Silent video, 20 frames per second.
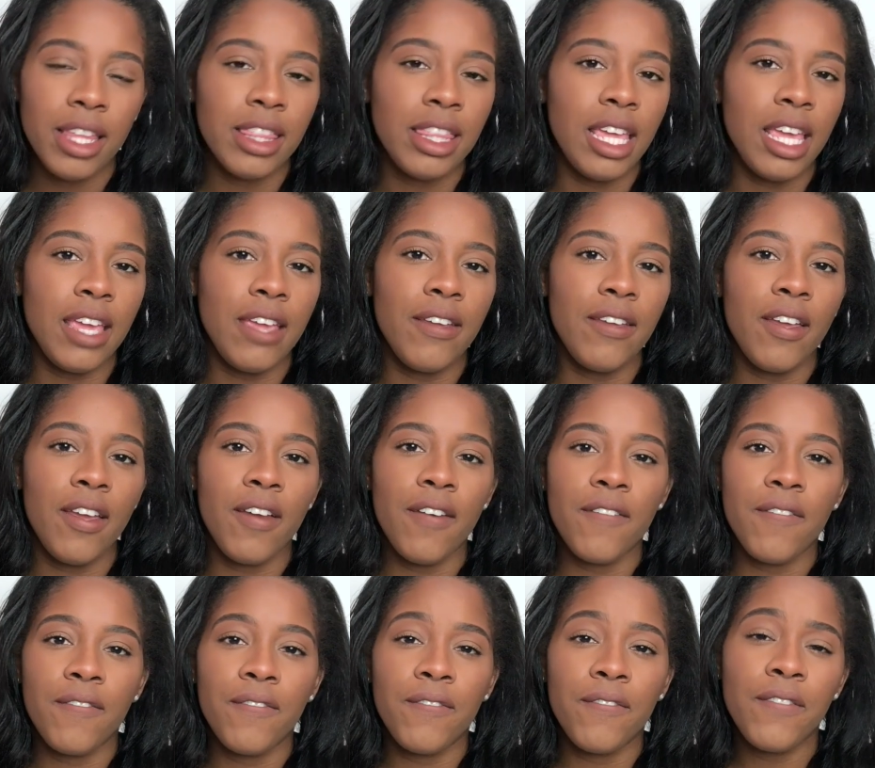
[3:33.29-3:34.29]
They
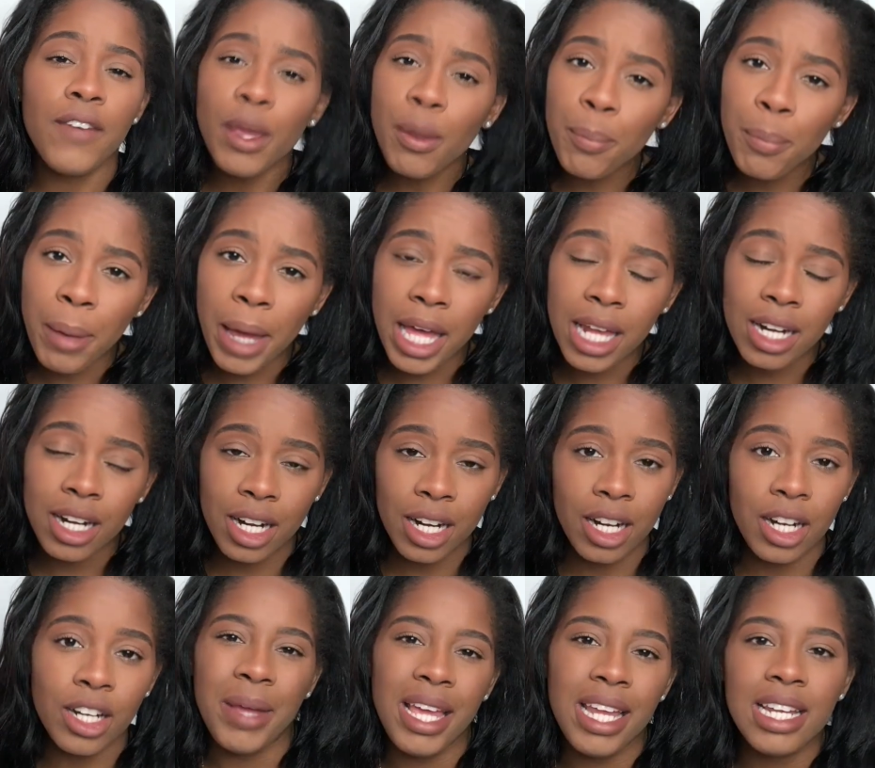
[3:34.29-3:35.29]
fit
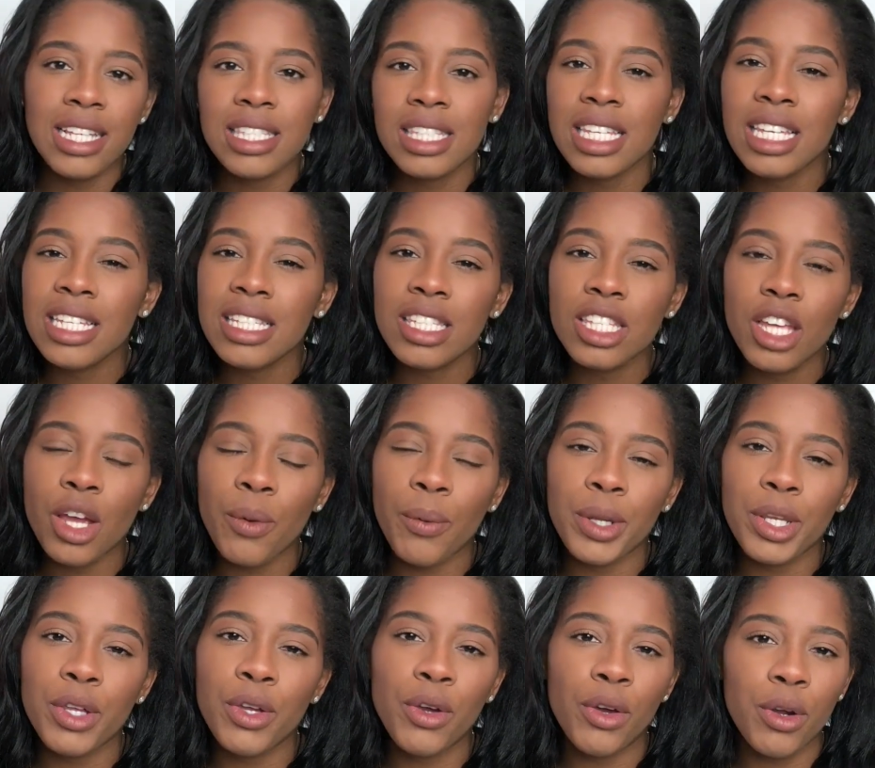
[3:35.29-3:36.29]
better and it's easier
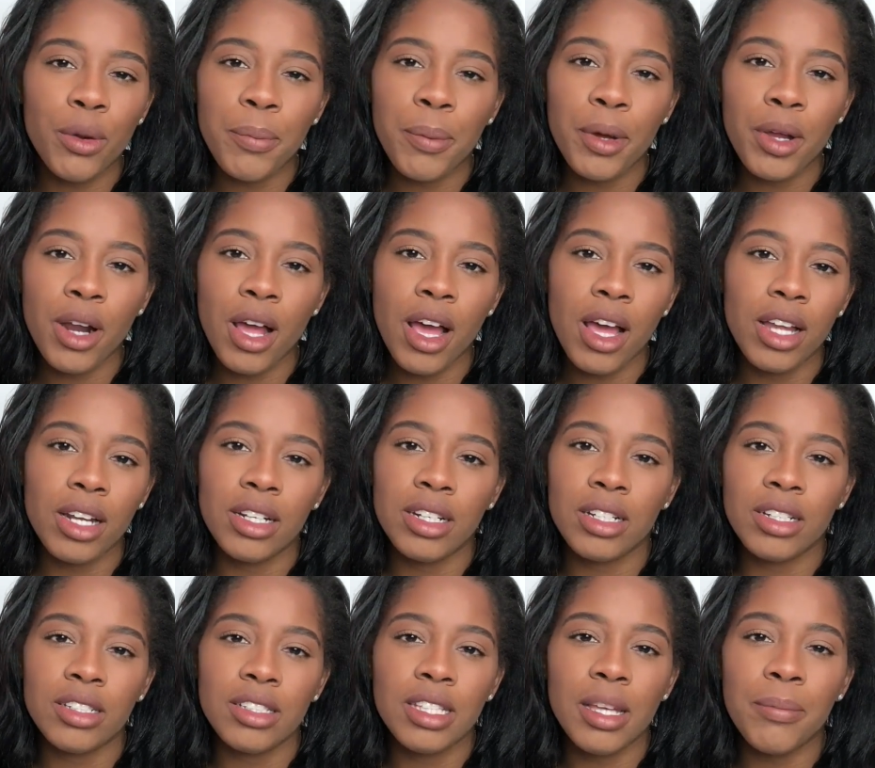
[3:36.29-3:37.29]
when you go to put
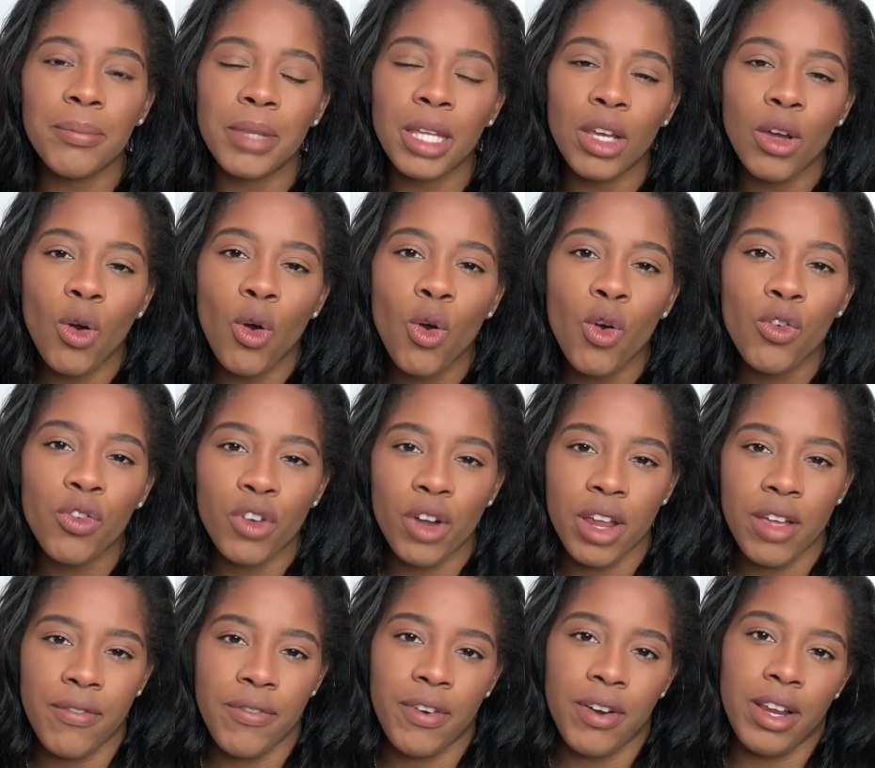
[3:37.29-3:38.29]
on something over
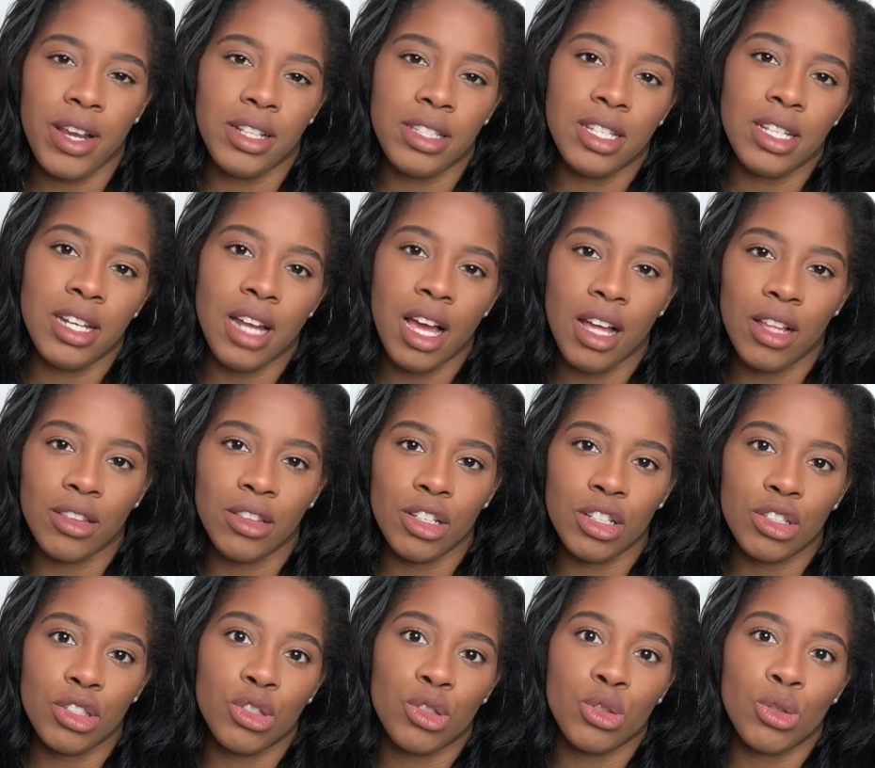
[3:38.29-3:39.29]
it for it to not
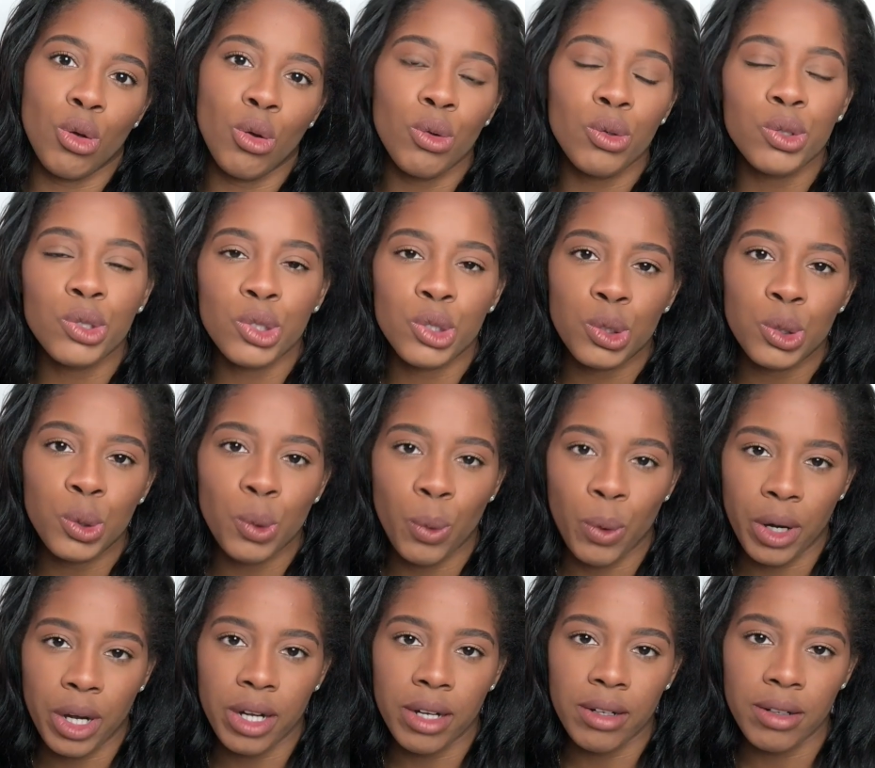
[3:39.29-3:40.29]
look so
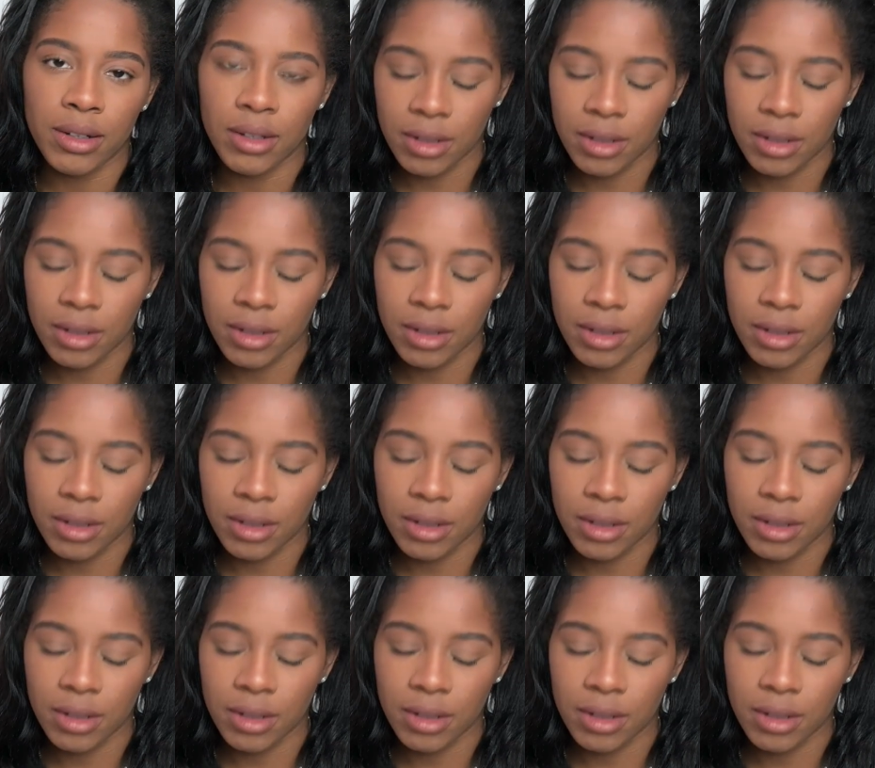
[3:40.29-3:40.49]
short.